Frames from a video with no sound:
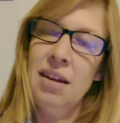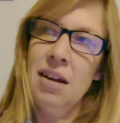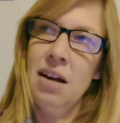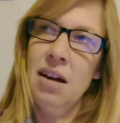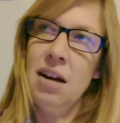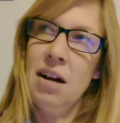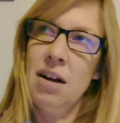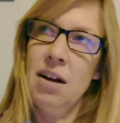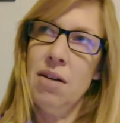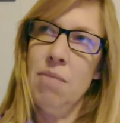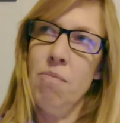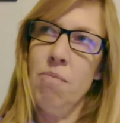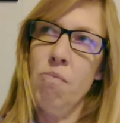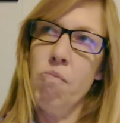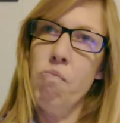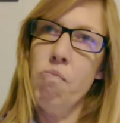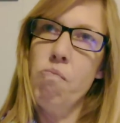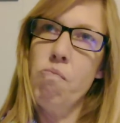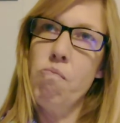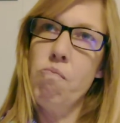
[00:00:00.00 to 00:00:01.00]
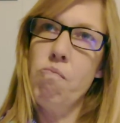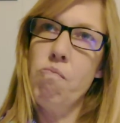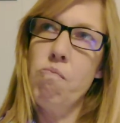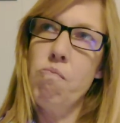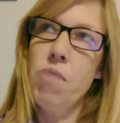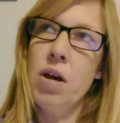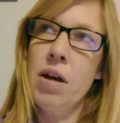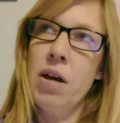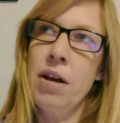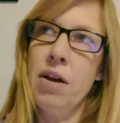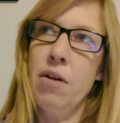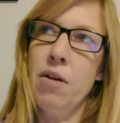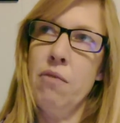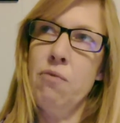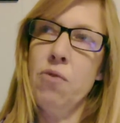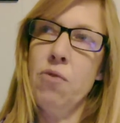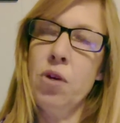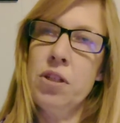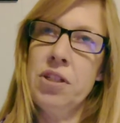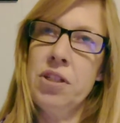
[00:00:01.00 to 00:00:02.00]
Um, and
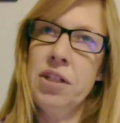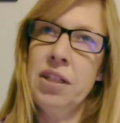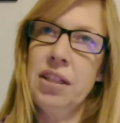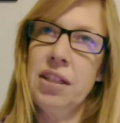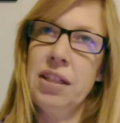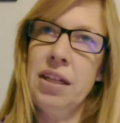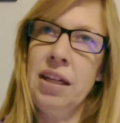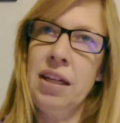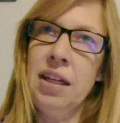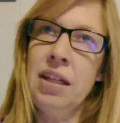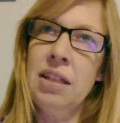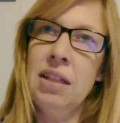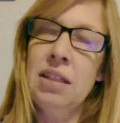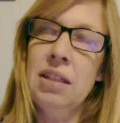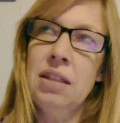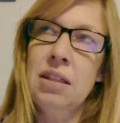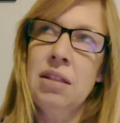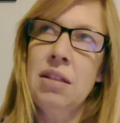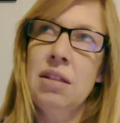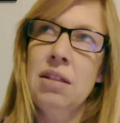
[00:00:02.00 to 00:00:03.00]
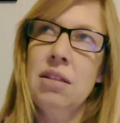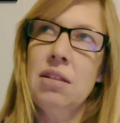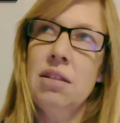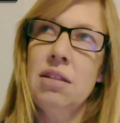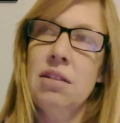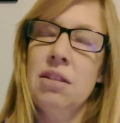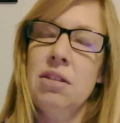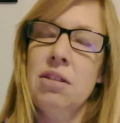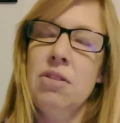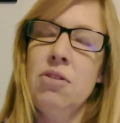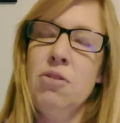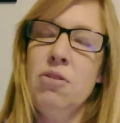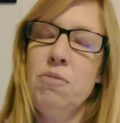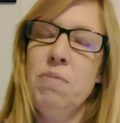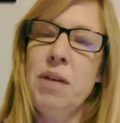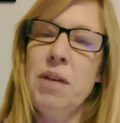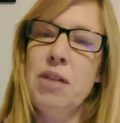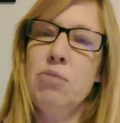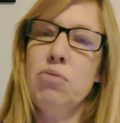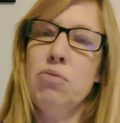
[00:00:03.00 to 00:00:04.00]
unfortunately, the
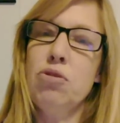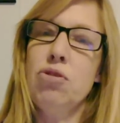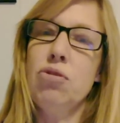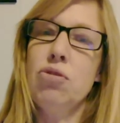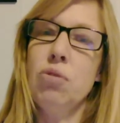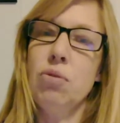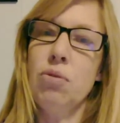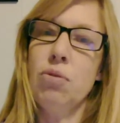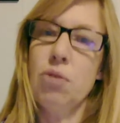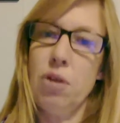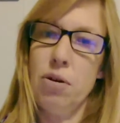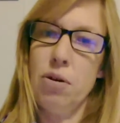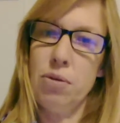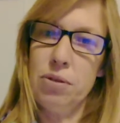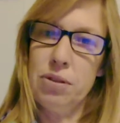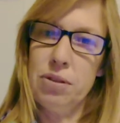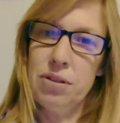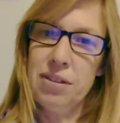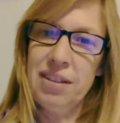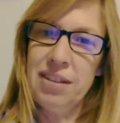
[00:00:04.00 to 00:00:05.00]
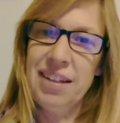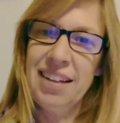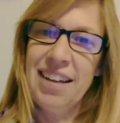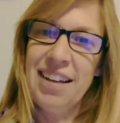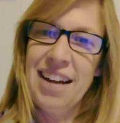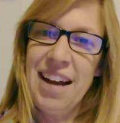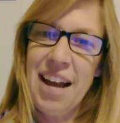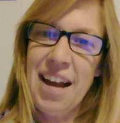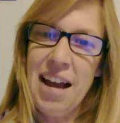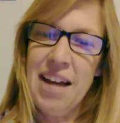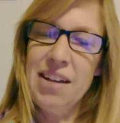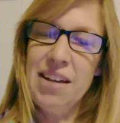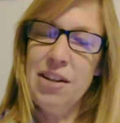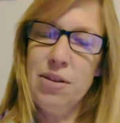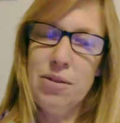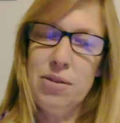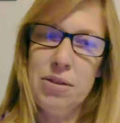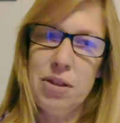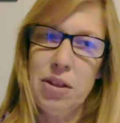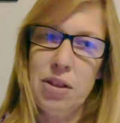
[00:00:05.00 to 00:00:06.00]
toothpaste was so gross. I had to
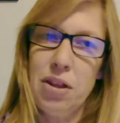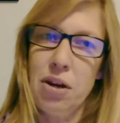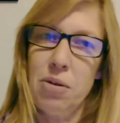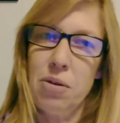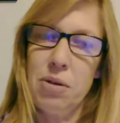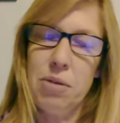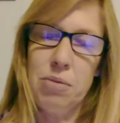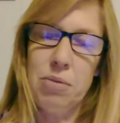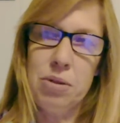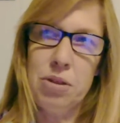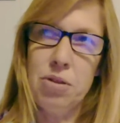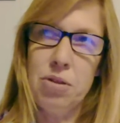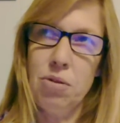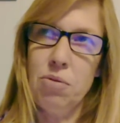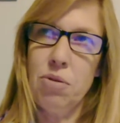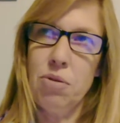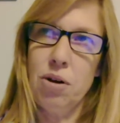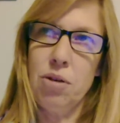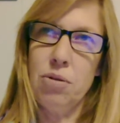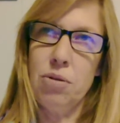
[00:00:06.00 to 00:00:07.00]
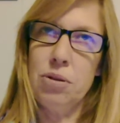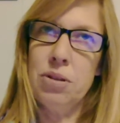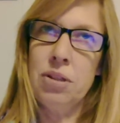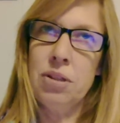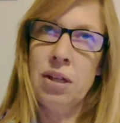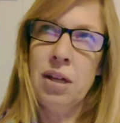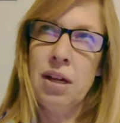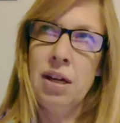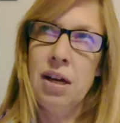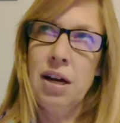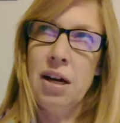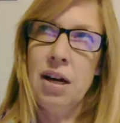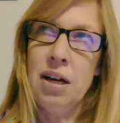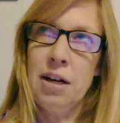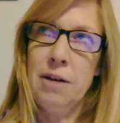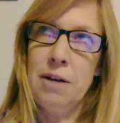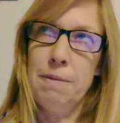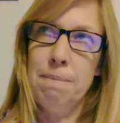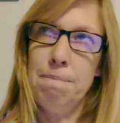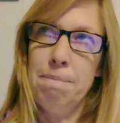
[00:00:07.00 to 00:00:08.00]
use it though, and it was so gross.
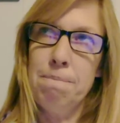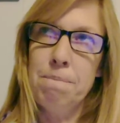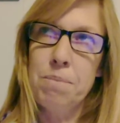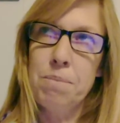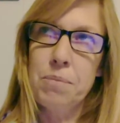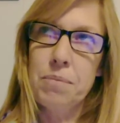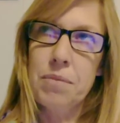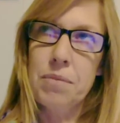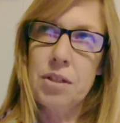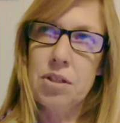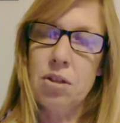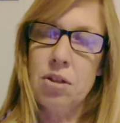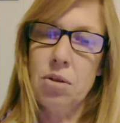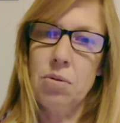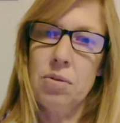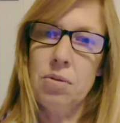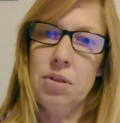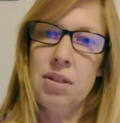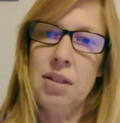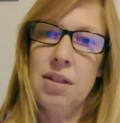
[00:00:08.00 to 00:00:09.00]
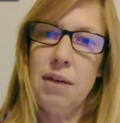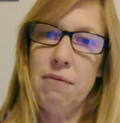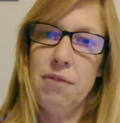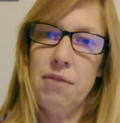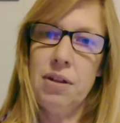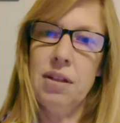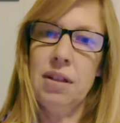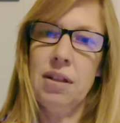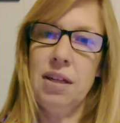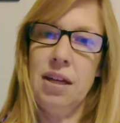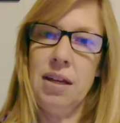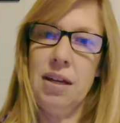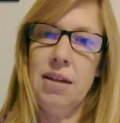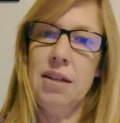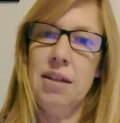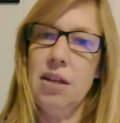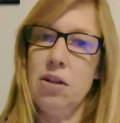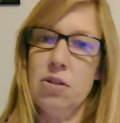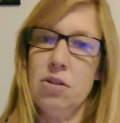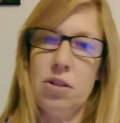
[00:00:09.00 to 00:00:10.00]
Um, so definitely
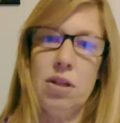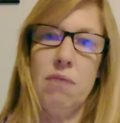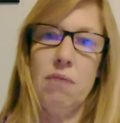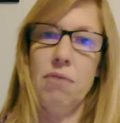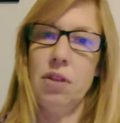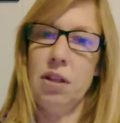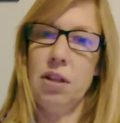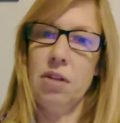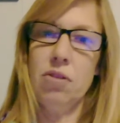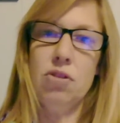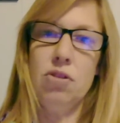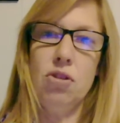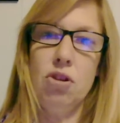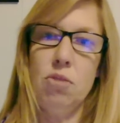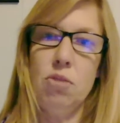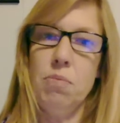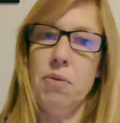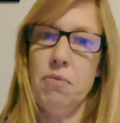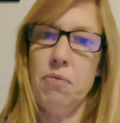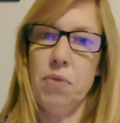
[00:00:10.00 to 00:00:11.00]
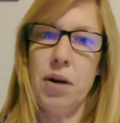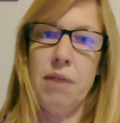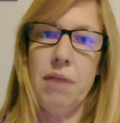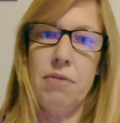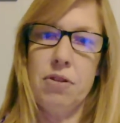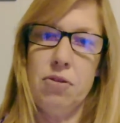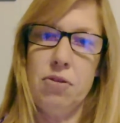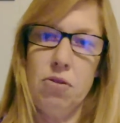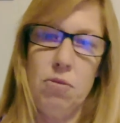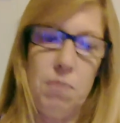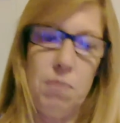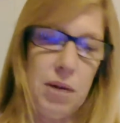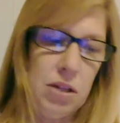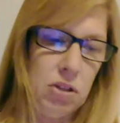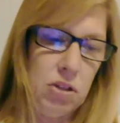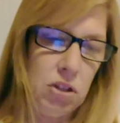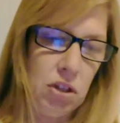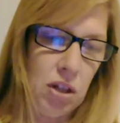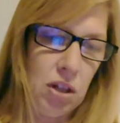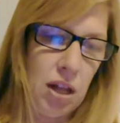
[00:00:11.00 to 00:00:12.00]
get yourself a little tube of whatever
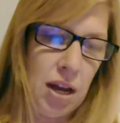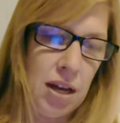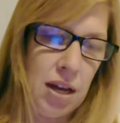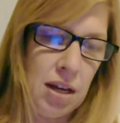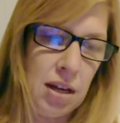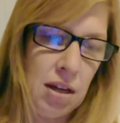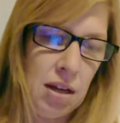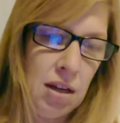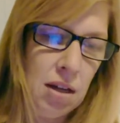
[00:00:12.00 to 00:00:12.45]
toothpaste you like,